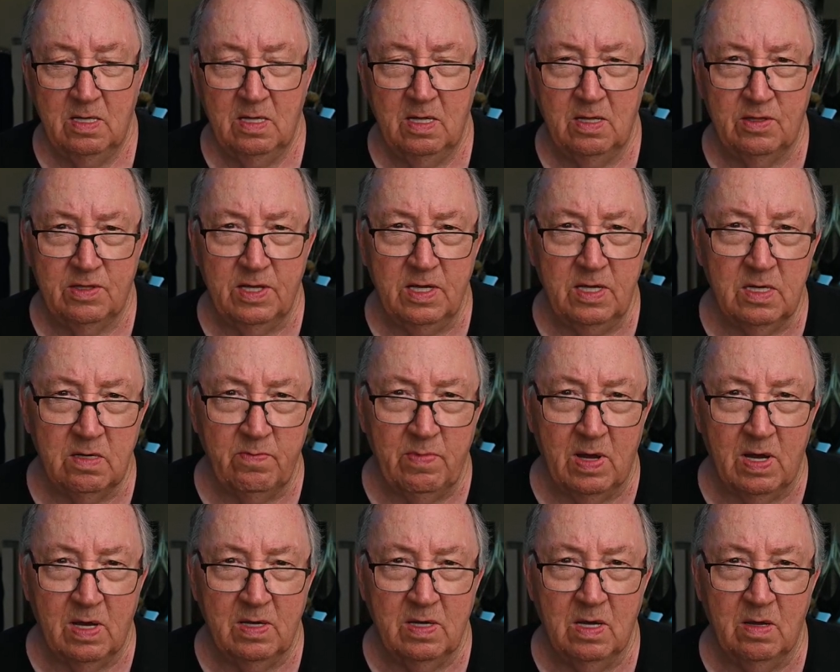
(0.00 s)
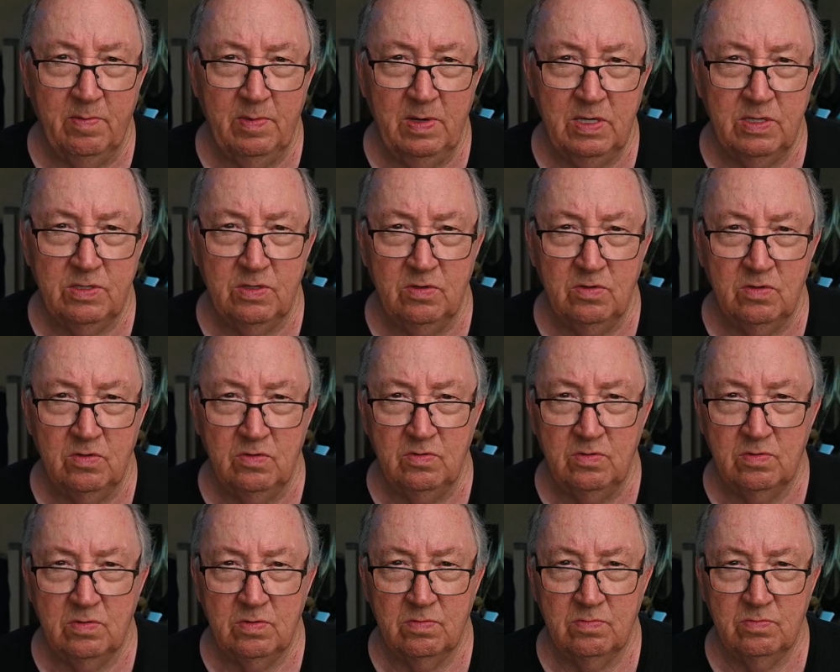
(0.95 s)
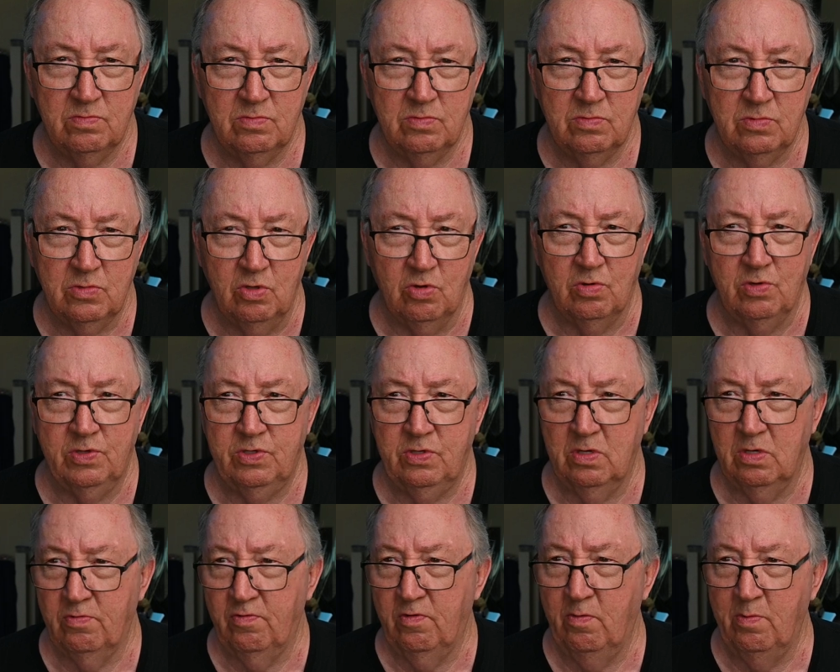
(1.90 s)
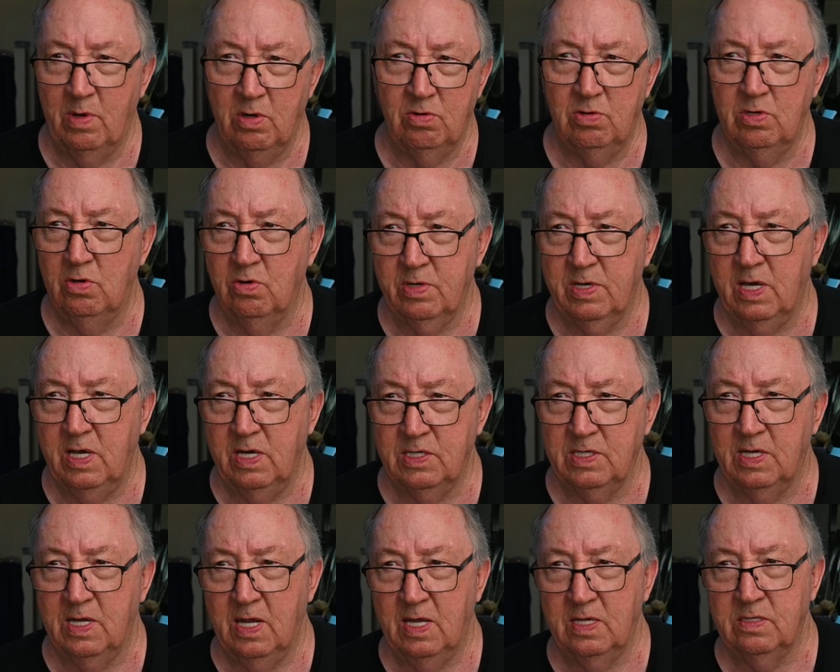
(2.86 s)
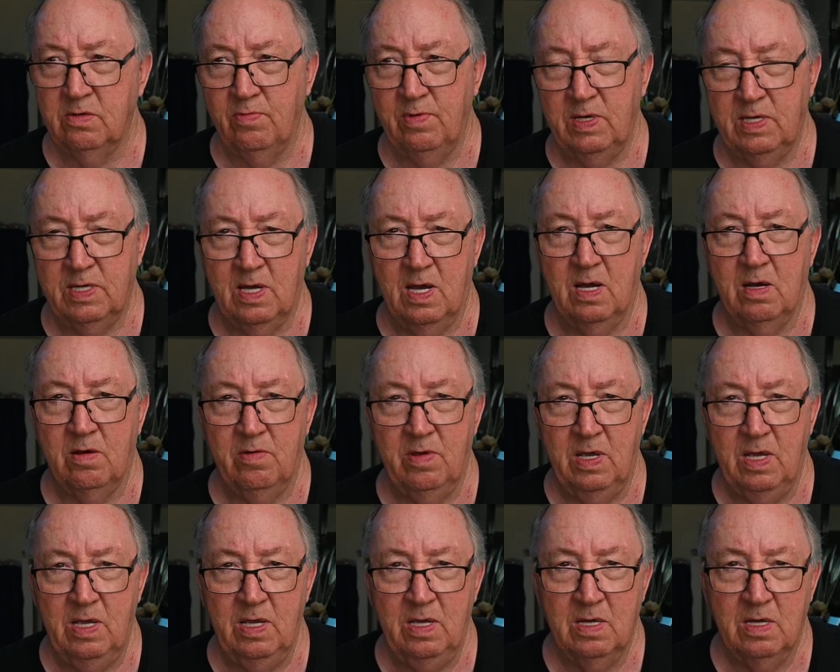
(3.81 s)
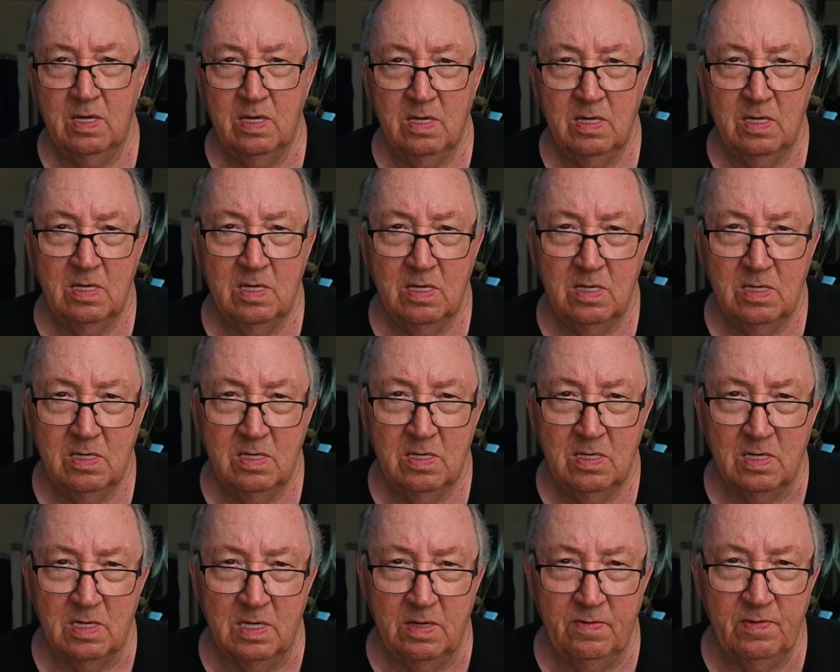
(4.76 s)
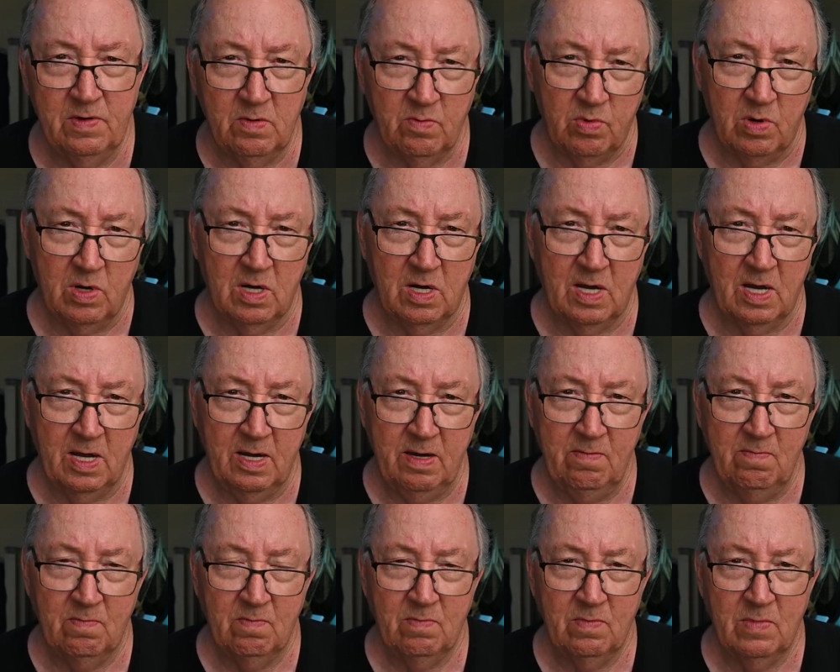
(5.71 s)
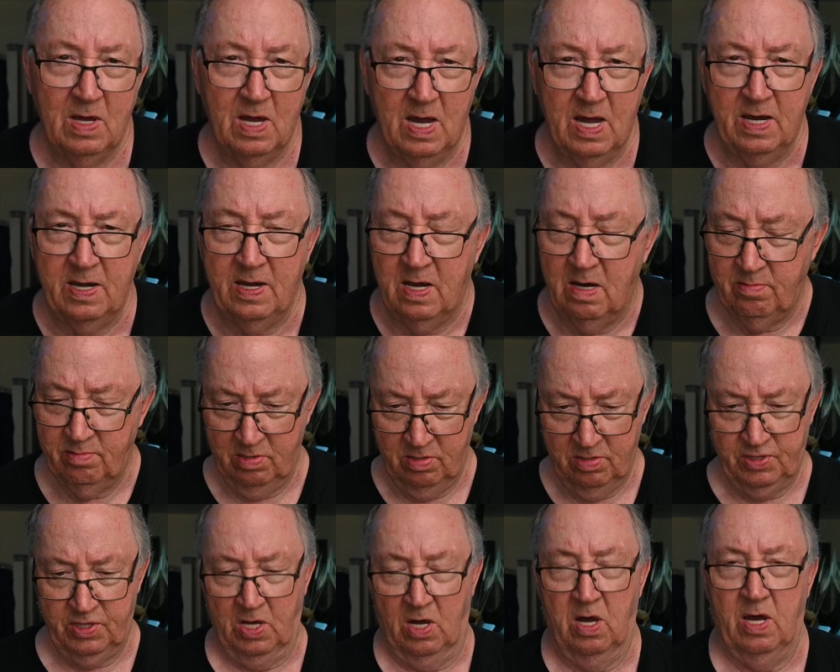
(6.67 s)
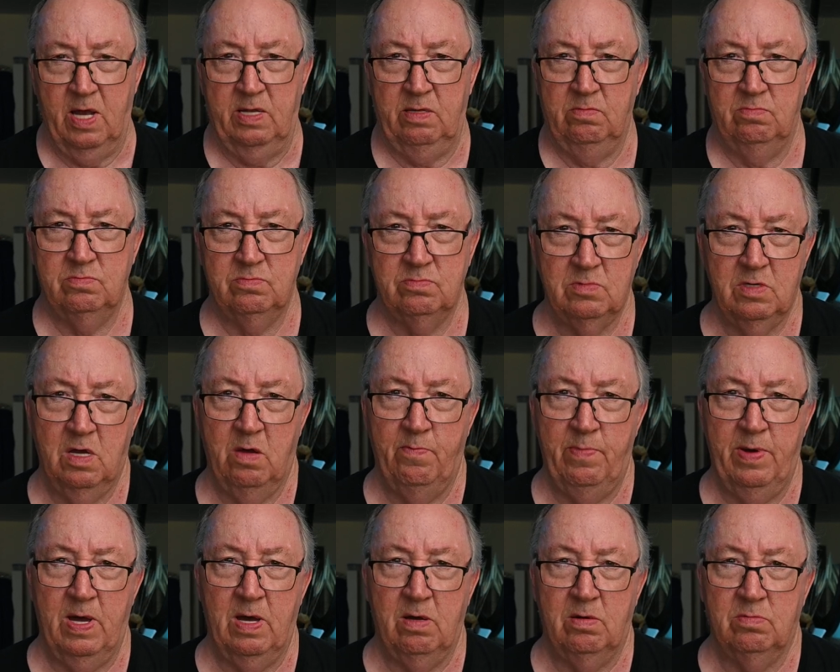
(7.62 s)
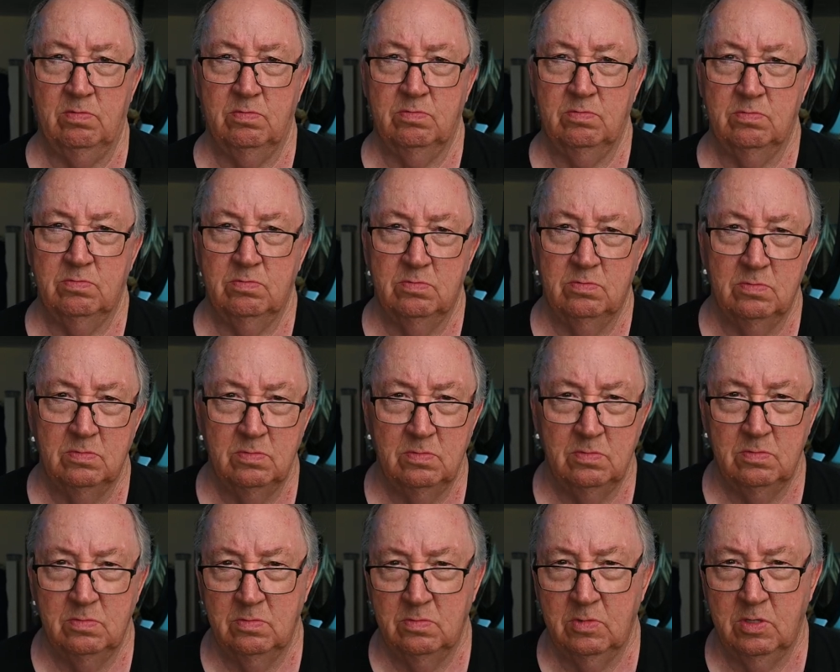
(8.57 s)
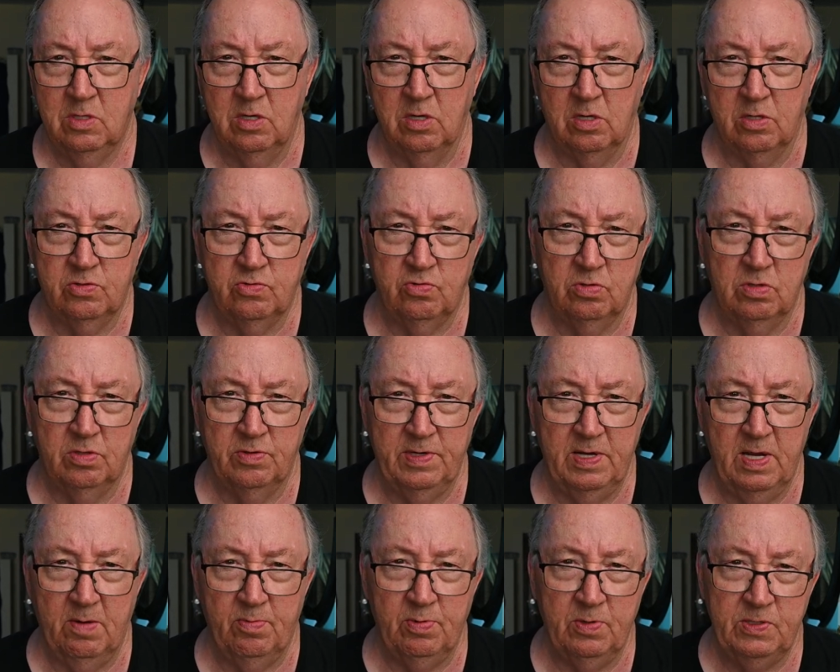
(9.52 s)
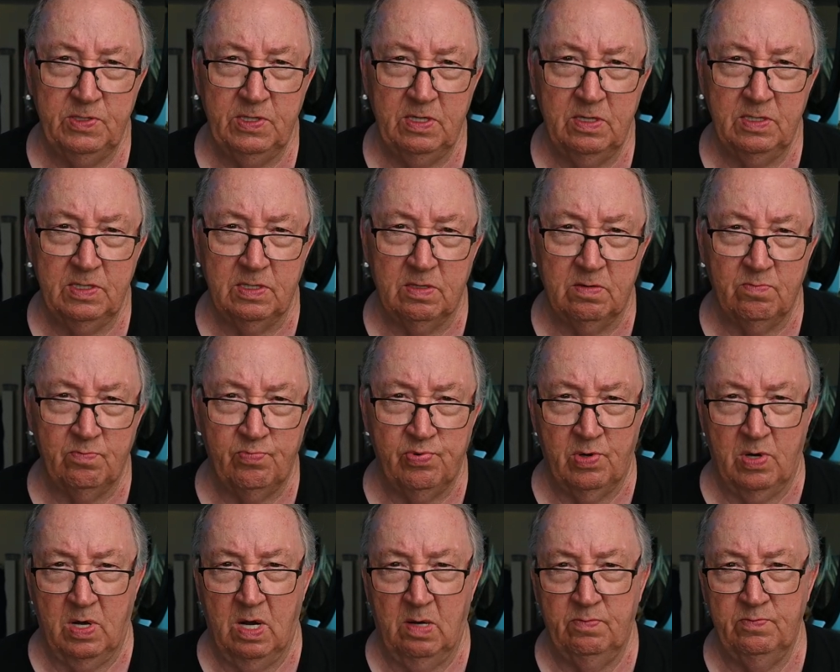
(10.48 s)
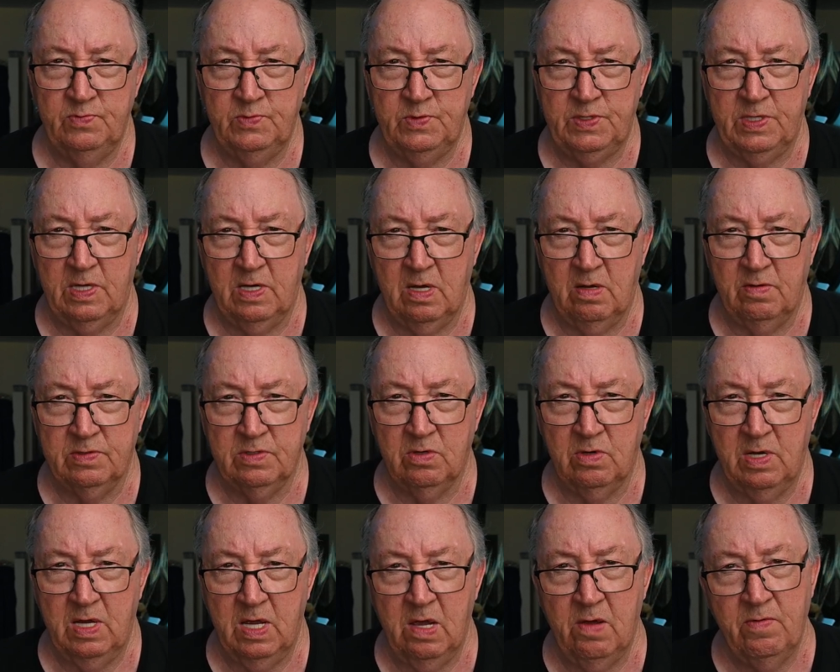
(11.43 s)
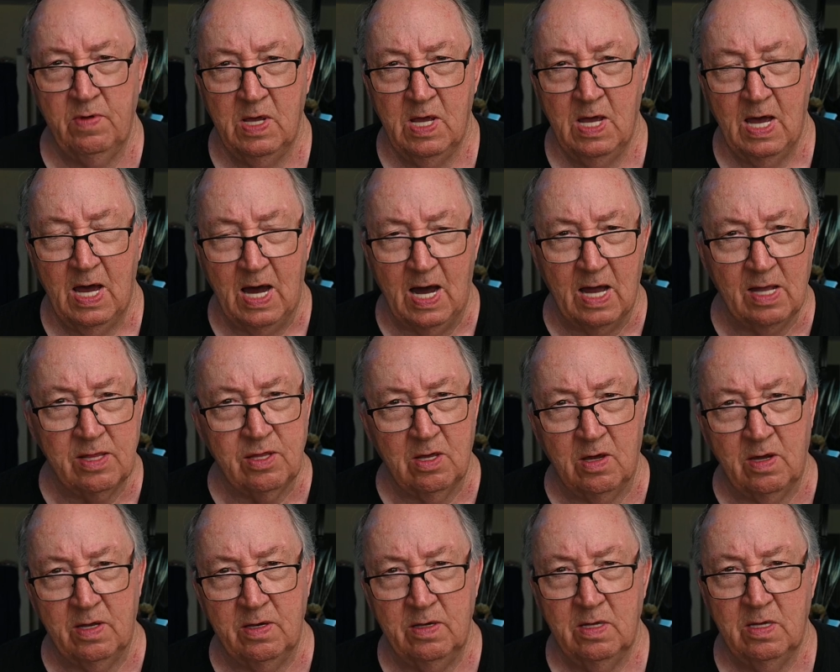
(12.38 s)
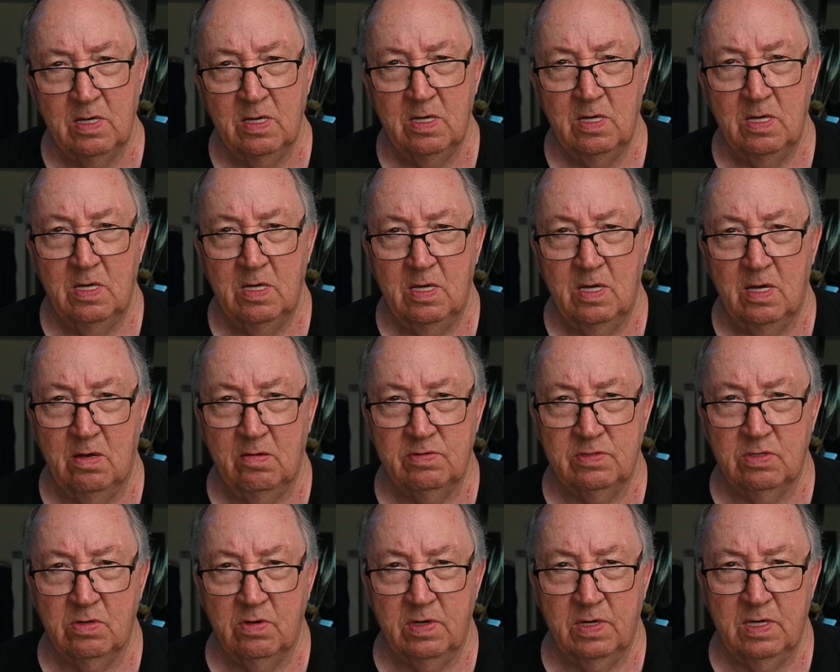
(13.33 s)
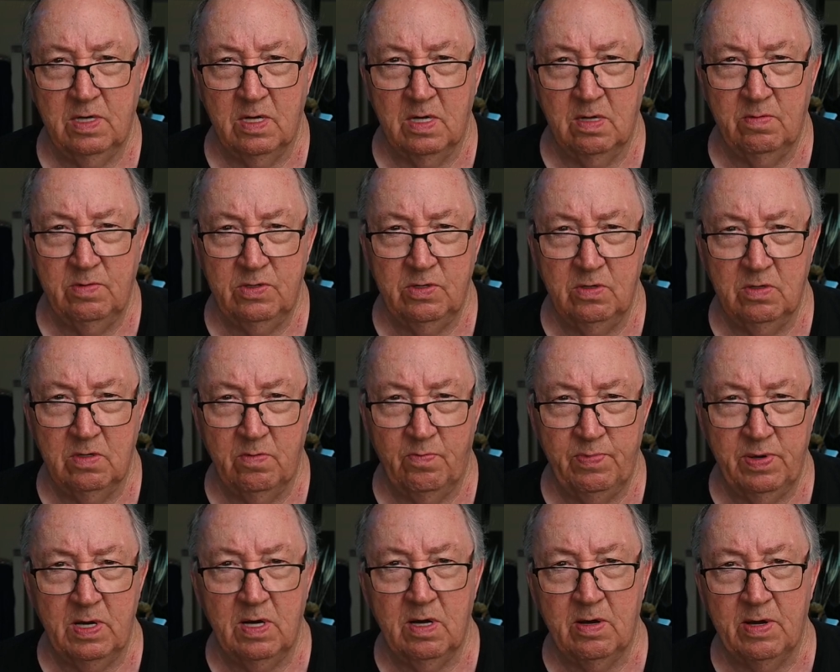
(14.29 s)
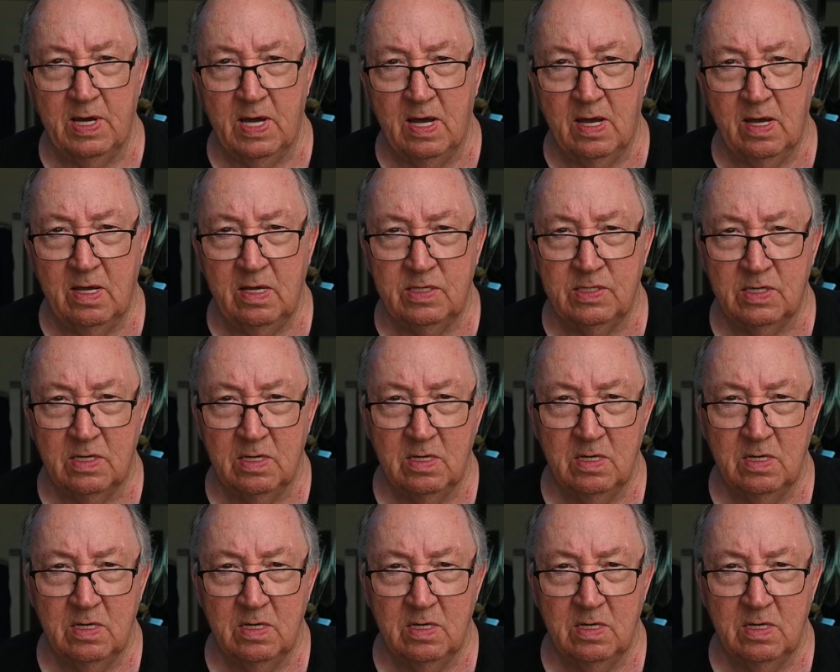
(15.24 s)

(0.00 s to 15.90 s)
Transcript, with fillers: and thinking about coming to going to a remote location as a retiree, living abroad, I never thought about cultural differences and problems that I was going to have. I thought I was going to come to a paradise